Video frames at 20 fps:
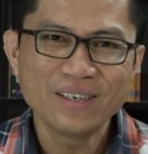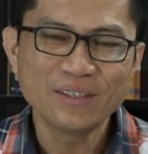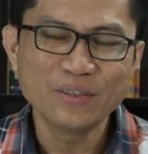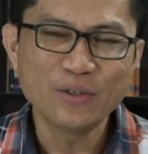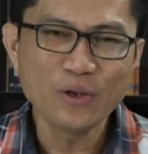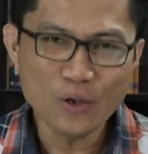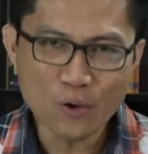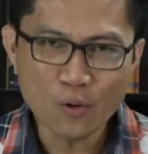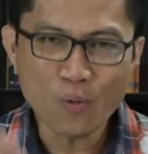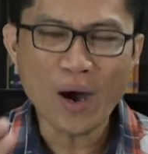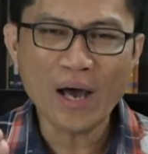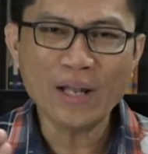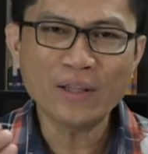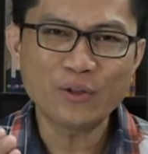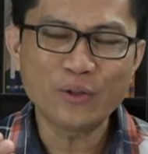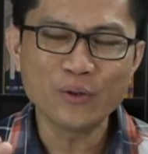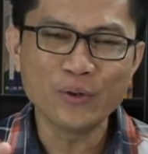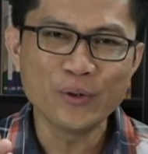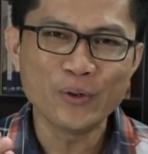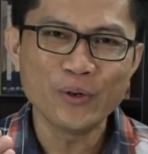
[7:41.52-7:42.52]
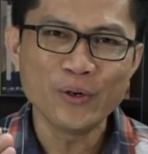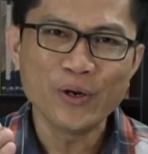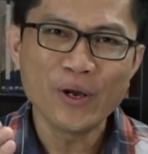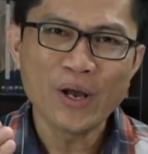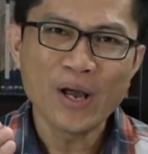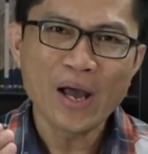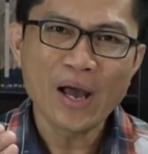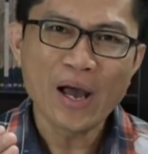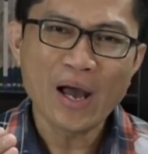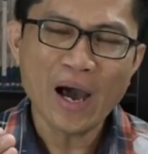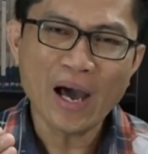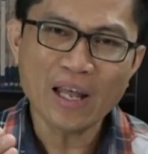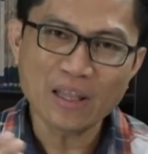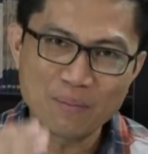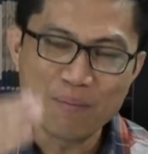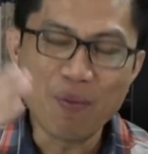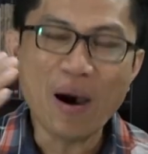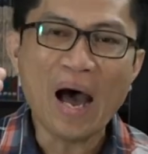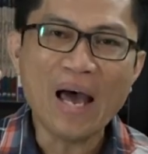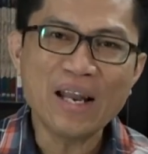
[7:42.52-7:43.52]
Do you want to
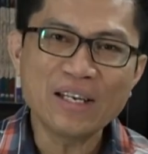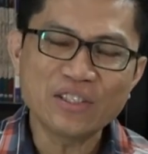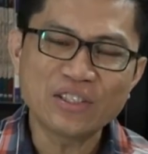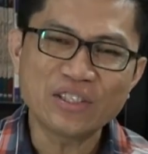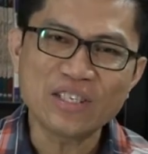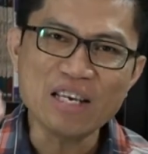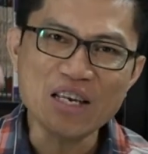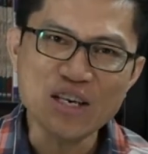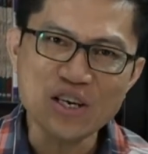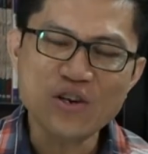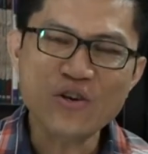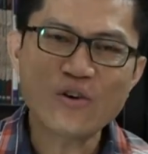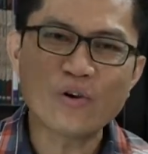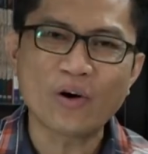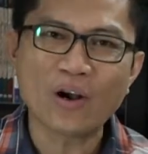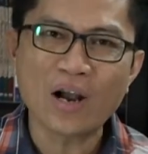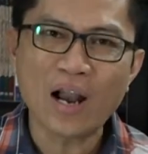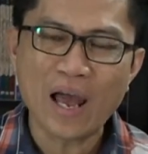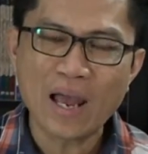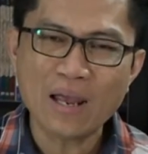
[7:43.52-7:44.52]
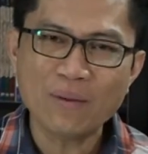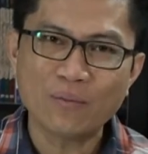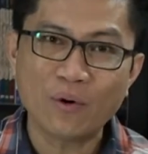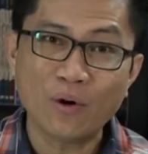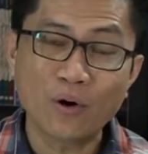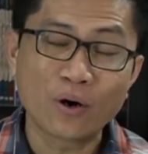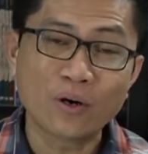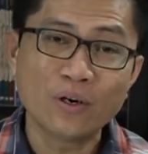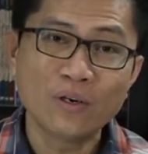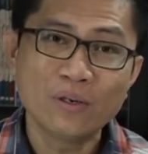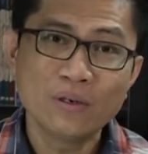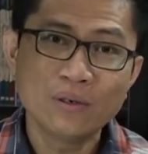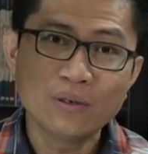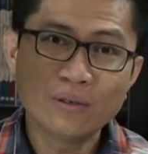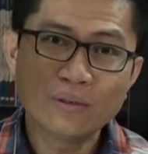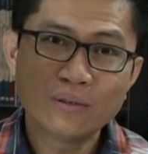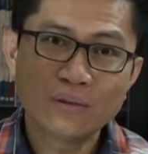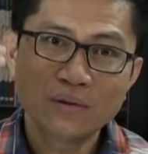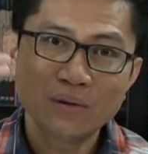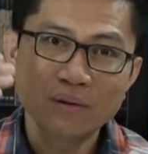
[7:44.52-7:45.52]
advance in your life or
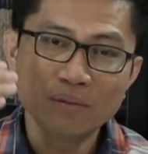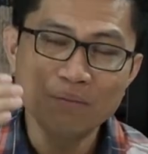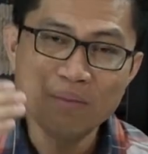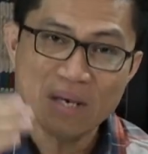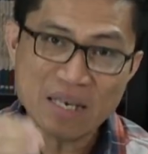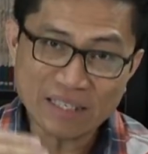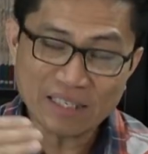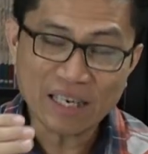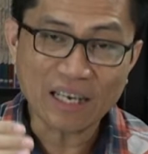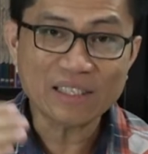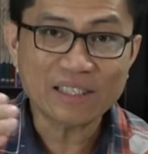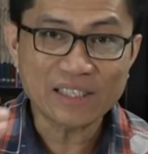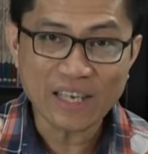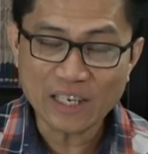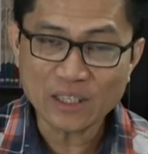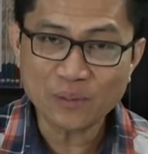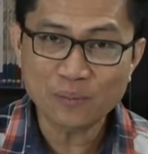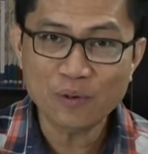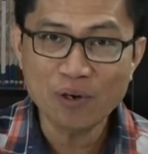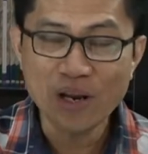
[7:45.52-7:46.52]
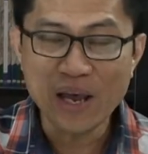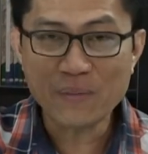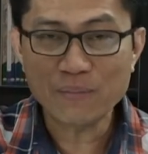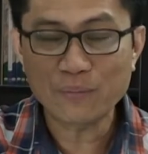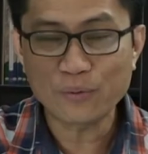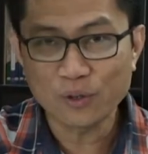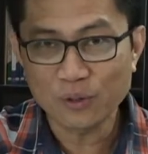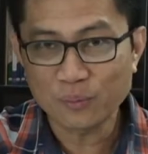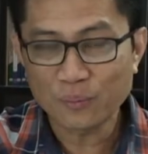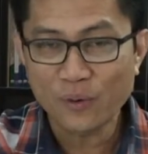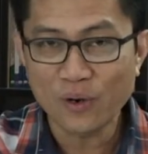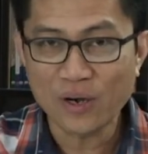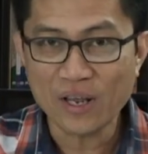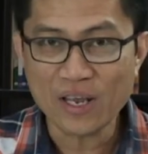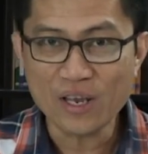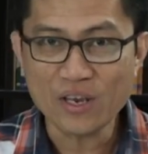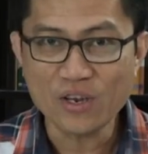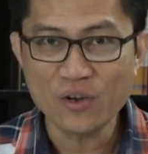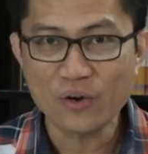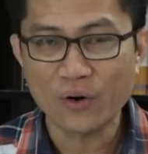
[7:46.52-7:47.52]
be successful and fruitful
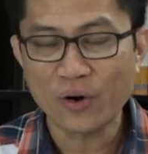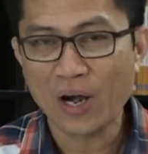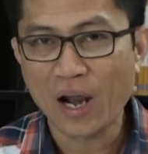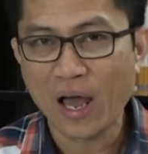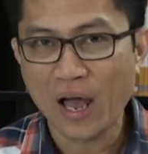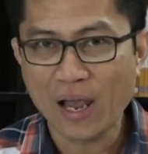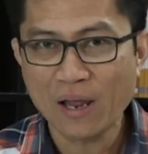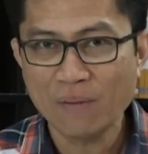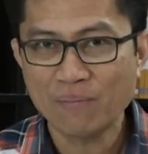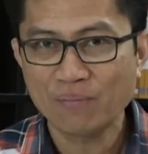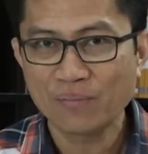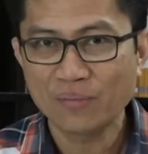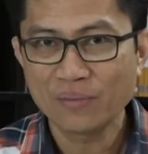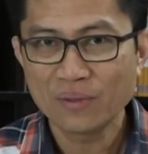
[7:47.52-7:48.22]
in your life?